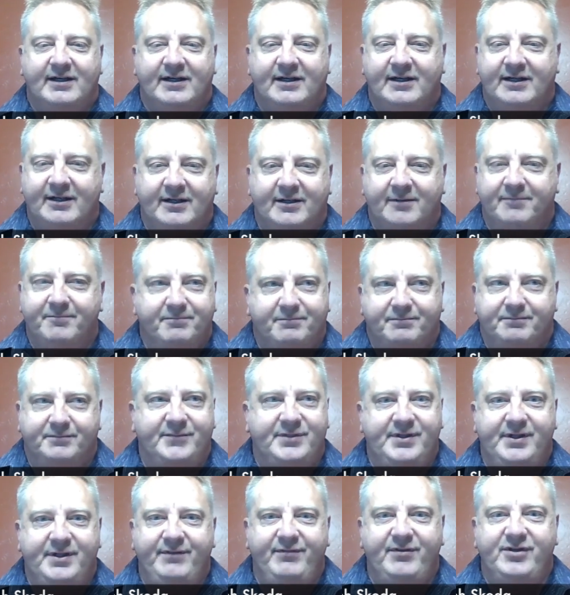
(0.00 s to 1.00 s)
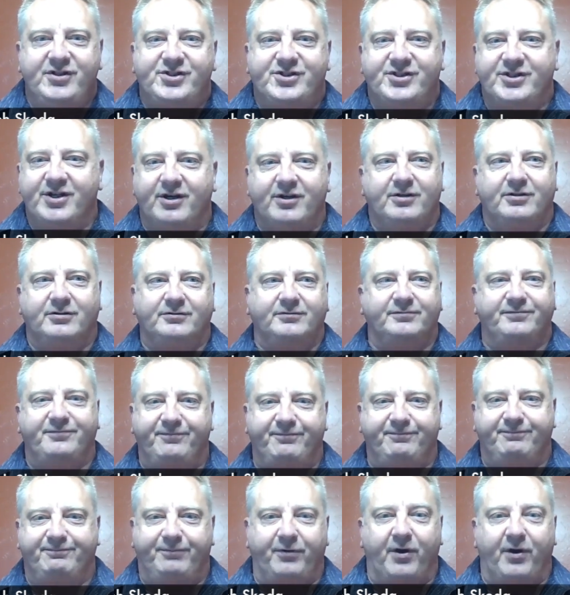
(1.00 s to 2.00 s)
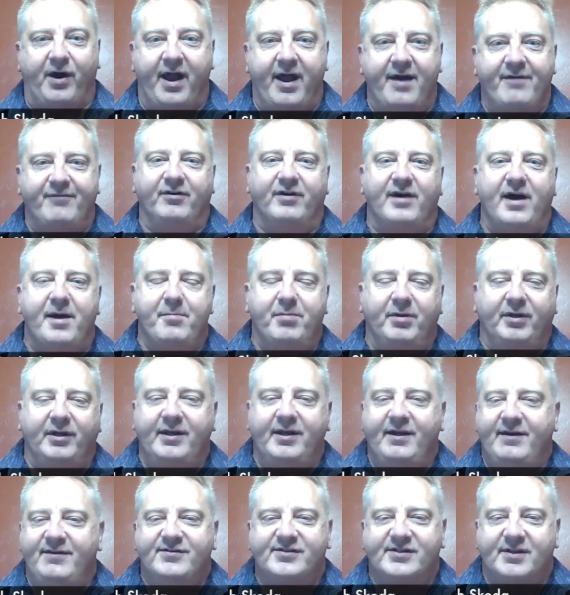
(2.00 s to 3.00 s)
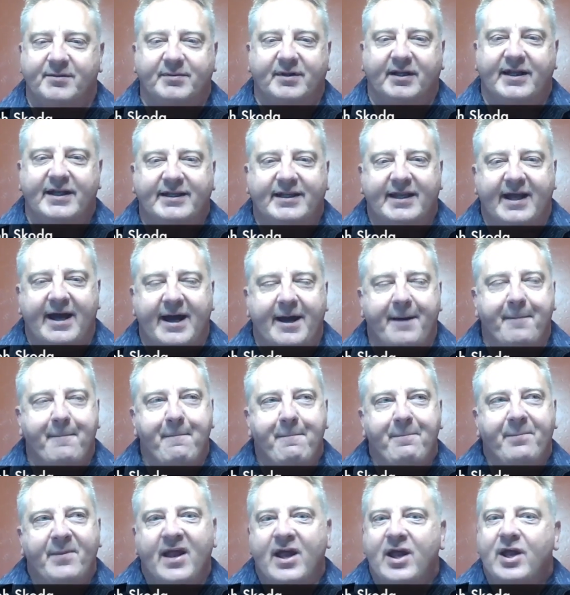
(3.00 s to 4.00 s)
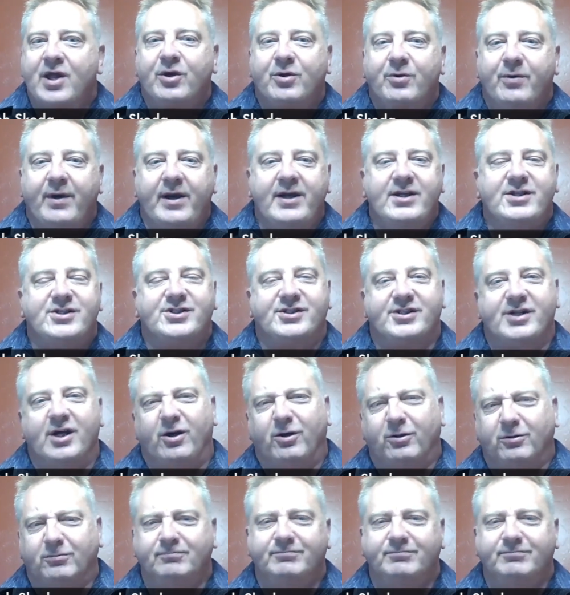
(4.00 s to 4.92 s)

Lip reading: TV show forever, I believe, something like that. Great show.